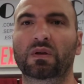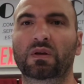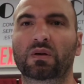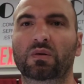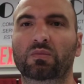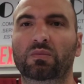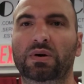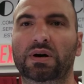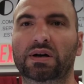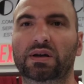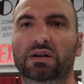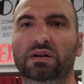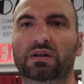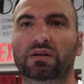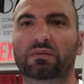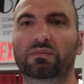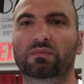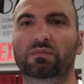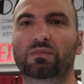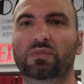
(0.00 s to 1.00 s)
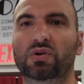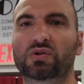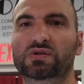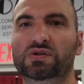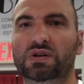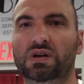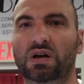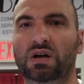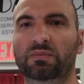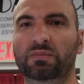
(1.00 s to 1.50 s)
But most
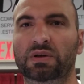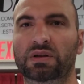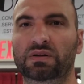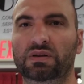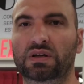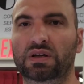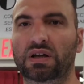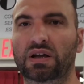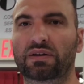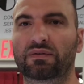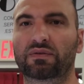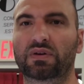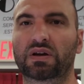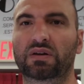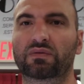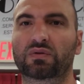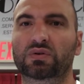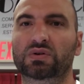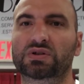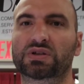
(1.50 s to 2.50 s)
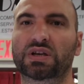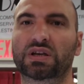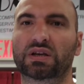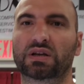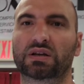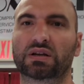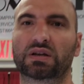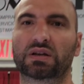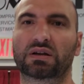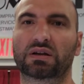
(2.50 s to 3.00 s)
common that I've ever
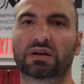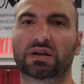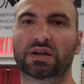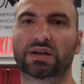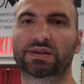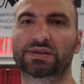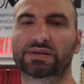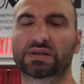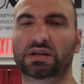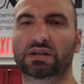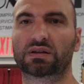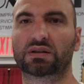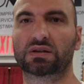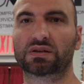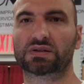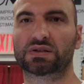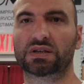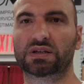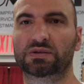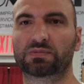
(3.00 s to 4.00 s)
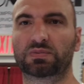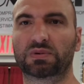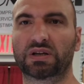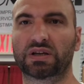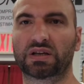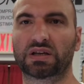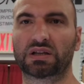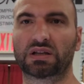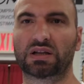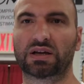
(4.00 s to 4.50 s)
seen is that the 6
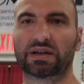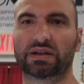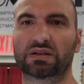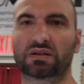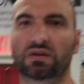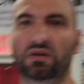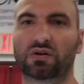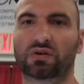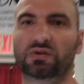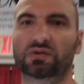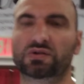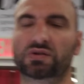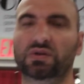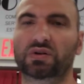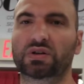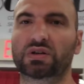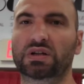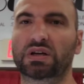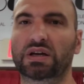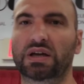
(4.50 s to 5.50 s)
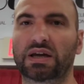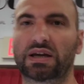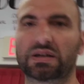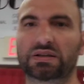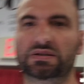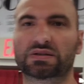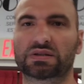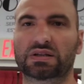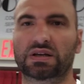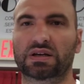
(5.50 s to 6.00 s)
blinking light also
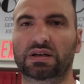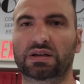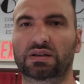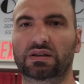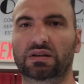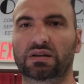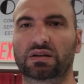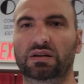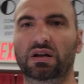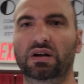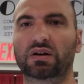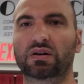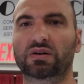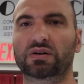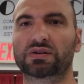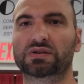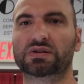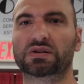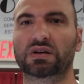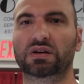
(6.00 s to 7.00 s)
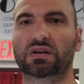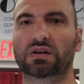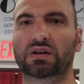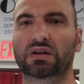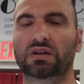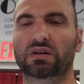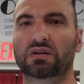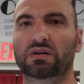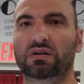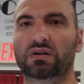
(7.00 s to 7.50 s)
indicates that there is
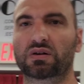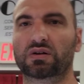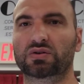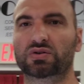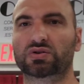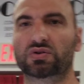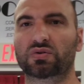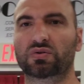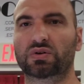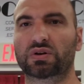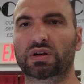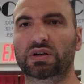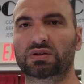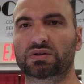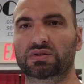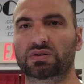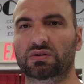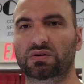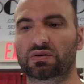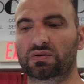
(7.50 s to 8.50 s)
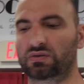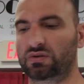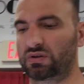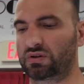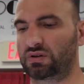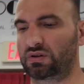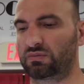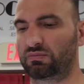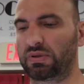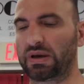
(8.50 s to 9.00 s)
either a shortage on
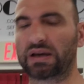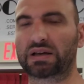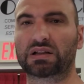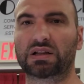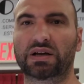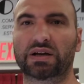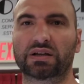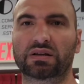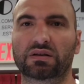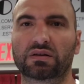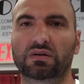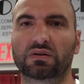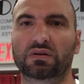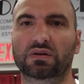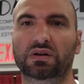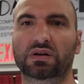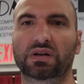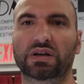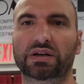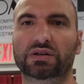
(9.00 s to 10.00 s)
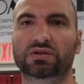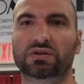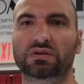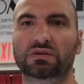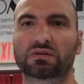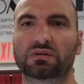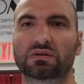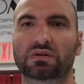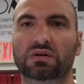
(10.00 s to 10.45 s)
a backlight connection,